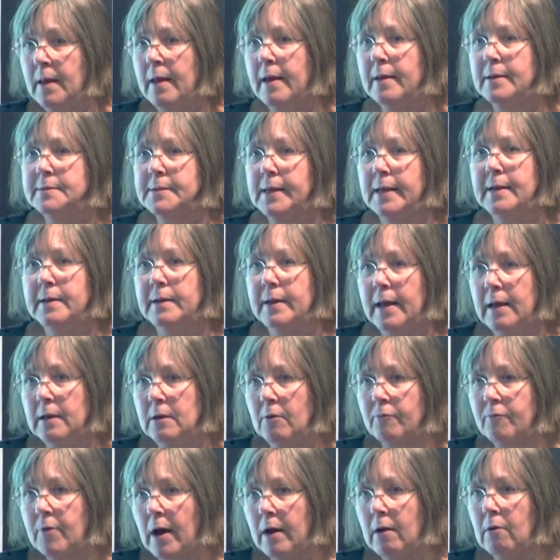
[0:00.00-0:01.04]
And
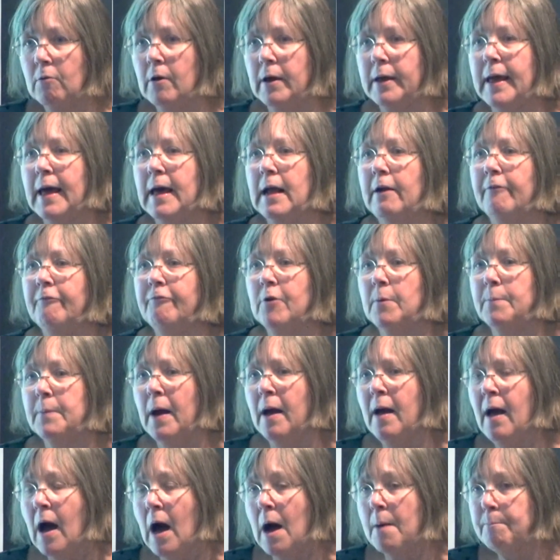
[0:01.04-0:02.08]
you've got to look at it from
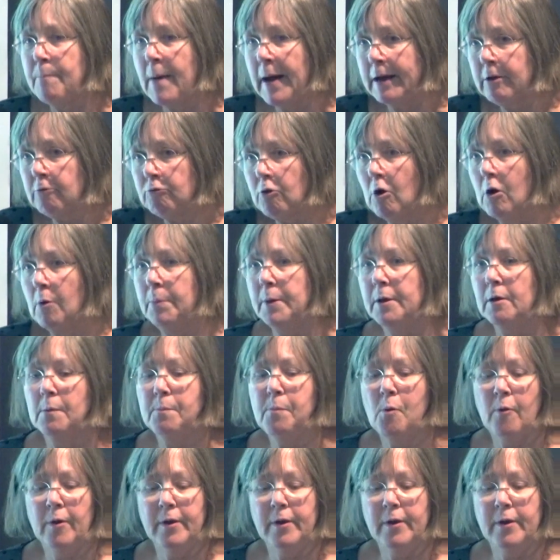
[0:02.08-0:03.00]
a microbial